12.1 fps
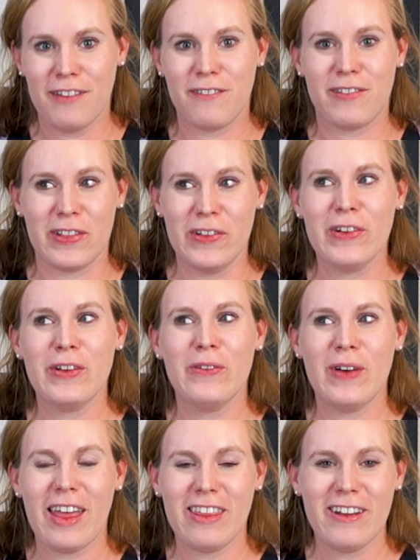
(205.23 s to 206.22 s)
Florida
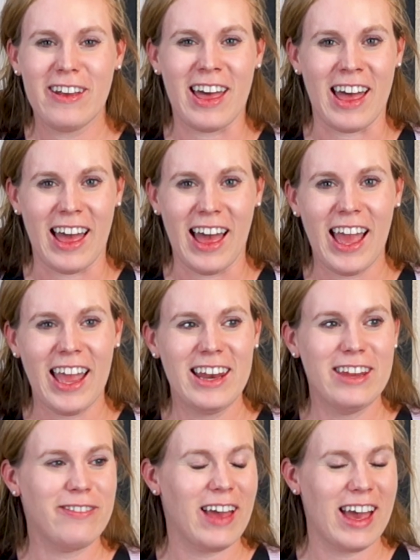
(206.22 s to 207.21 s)
weather
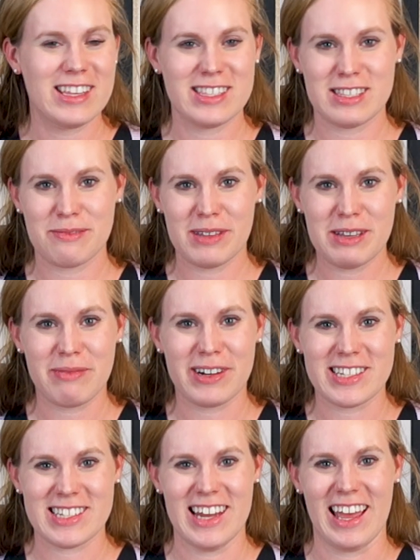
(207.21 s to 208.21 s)
kind of has split
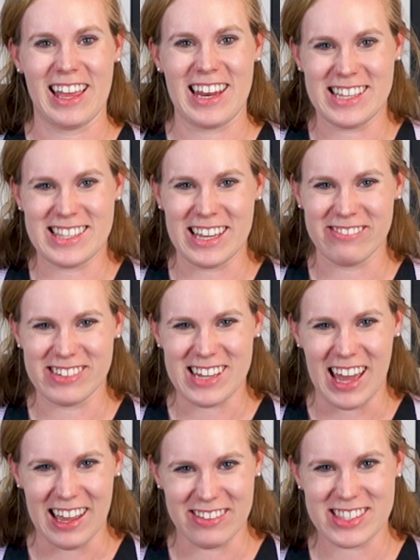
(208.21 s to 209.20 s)
personality
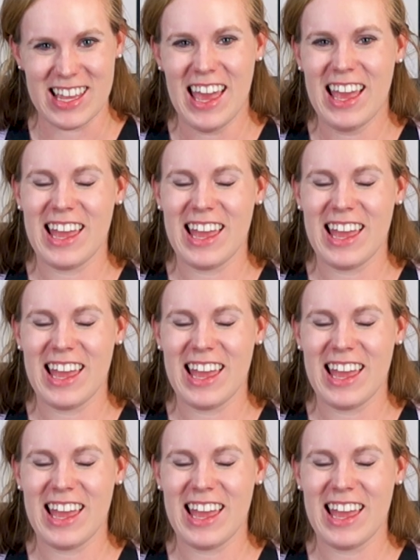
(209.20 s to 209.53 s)
sometimes,